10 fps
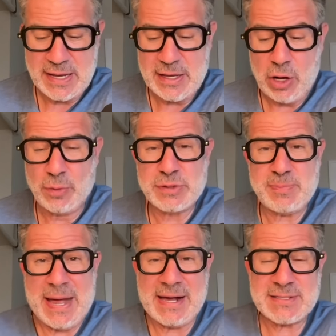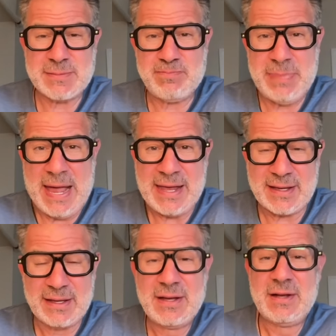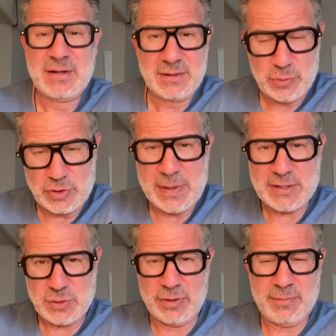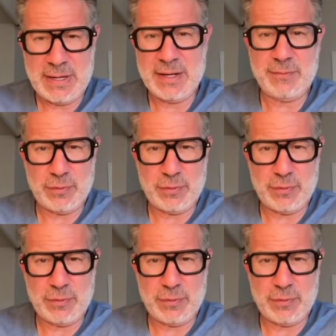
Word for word: He owns Paxum Bank, which makes all the money